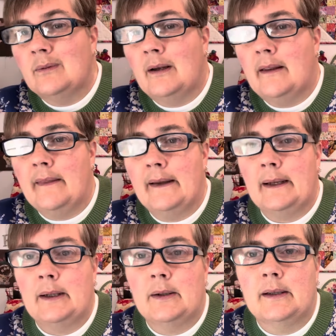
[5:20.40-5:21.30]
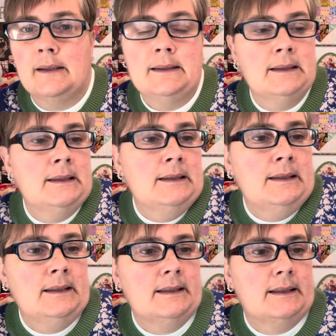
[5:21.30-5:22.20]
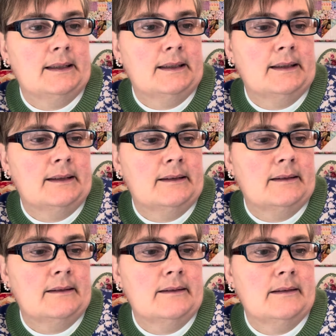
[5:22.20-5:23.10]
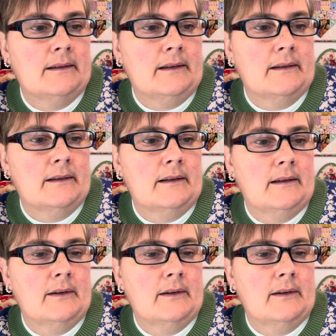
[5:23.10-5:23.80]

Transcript: I think I